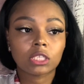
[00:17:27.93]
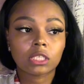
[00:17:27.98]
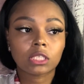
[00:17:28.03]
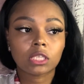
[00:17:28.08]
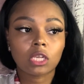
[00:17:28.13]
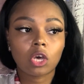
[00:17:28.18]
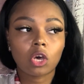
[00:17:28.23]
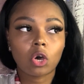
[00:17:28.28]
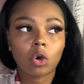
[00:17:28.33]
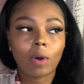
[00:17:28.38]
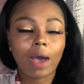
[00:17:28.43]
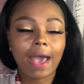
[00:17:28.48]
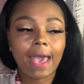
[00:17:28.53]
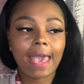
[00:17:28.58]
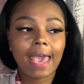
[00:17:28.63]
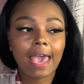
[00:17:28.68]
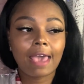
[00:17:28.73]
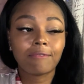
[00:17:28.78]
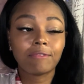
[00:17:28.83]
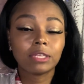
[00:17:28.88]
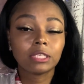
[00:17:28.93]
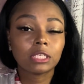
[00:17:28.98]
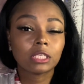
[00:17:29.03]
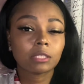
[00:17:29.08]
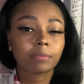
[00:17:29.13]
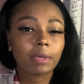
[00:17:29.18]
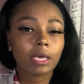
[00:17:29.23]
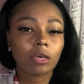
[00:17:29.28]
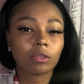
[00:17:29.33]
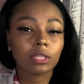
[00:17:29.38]
So I haven't
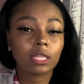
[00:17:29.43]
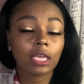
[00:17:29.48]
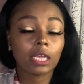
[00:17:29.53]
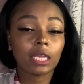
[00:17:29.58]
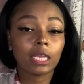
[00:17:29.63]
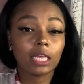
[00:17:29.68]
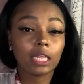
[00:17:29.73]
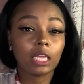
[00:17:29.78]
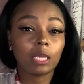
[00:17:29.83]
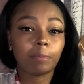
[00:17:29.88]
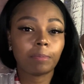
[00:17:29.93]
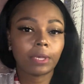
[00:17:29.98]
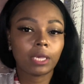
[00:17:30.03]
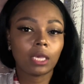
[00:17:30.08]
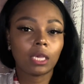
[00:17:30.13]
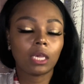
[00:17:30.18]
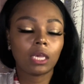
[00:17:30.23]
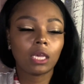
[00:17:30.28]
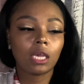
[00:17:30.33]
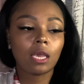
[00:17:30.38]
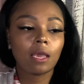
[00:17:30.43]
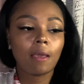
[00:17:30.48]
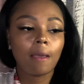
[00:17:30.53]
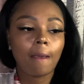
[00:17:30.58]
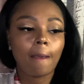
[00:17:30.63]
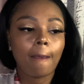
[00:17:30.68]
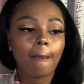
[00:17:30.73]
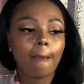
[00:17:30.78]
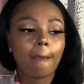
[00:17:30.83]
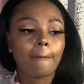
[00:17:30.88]
smelled the EDP,
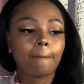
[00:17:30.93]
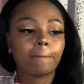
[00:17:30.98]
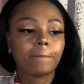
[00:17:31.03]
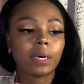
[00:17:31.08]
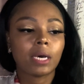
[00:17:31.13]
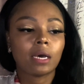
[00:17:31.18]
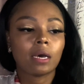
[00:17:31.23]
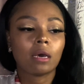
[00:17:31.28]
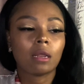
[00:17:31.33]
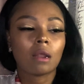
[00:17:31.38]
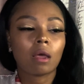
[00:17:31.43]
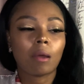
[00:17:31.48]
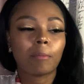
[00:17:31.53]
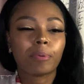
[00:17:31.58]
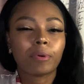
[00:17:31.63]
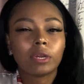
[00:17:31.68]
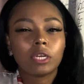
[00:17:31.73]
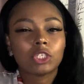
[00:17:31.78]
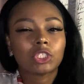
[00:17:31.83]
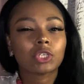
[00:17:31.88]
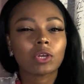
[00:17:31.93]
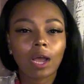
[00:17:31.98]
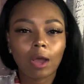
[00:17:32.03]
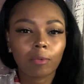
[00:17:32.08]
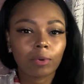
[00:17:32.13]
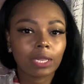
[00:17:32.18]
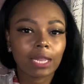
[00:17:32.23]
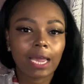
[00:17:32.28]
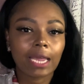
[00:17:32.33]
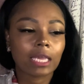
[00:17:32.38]
but I'm pretty sure I
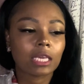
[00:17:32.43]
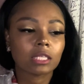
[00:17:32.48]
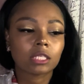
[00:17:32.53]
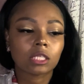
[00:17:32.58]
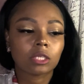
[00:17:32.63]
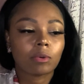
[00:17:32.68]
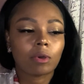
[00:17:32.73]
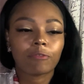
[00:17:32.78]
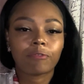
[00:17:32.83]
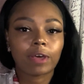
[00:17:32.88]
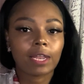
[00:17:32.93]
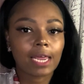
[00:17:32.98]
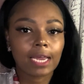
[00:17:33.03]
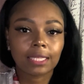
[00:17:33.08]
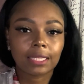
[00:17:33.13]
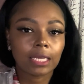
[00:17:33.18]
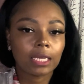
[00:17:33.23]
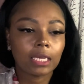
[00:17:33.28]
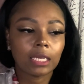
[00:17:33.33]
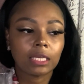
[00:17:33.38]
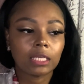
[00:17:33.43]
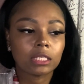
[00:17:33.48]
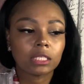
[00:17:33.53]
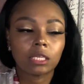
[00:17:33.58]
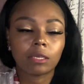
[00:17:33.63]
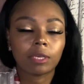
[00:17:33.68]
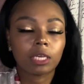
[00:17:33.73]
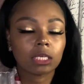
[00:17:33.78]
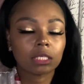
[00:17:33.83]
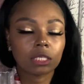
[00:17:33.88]
would like it too if I like the EDT,
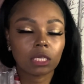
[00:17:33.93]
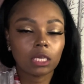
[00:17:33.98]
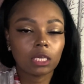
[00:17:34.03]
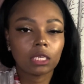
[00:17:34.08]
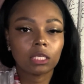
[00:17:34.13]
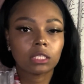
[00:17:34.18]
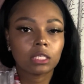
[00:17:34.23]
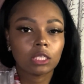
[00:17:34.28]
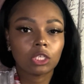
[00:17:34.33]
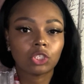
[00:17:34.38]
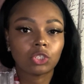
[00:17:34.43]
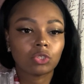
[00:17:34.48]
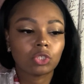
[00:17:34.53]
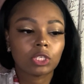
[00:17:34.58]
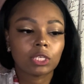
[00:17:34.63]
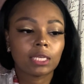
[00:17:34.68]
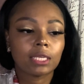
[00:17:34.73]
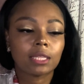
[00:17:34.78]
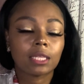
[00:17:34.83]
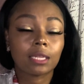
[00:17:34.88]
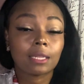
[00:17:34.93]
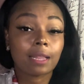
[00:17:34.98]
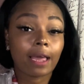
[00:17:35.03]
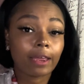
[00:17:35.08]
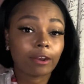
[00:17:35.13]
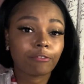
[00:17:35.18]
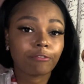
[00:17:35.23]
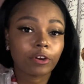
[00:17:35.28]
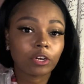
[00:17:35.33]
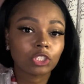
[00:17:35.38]
because EDT is usually the
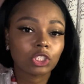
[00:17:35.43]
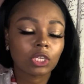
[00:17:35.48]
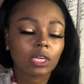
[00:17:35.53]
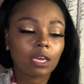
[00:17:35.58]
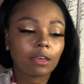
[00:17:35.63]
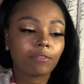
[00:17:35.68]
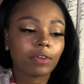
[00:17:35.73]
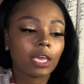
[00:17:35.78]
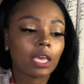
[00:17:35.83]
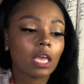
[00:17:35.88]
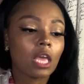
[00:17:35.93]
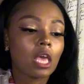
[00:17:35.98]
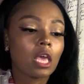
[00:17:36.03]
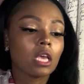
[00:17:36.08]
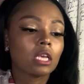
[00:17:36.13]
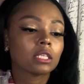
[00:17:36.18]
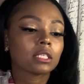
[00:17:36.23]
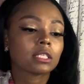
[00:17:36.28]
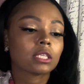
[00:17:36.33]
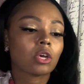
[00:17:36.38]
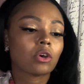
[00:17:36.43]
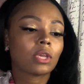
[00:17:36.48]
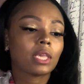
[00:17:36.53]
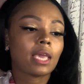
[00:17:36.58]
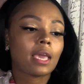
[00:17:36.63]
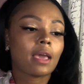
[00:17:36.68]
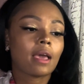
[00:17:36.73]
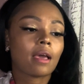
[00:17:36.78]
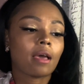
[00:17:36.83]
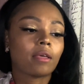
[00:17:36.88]
lighter version of it. So
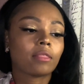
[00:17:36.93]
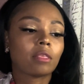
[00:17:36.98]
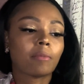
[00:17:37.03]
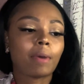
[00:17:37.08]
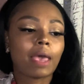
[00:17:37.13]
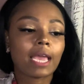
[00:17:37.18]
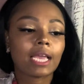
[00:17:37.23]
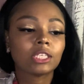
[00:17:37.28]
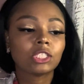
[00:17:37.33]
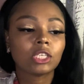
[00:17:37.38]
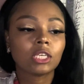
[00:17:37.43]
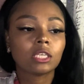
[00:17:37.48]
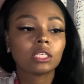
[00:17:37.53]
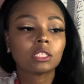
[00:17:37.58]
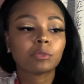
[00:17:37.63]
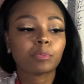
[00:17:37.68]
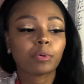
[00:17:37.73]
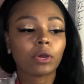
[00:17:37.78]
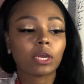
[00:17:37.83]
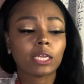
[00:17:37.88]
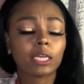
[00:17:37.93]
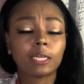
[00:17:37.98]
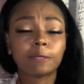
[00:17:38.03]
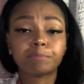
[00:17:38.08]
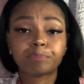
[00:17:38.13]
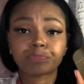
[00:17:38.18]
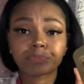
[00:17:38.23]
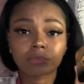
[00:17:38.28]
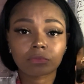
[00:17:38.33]
yeah, the packaging is pretty.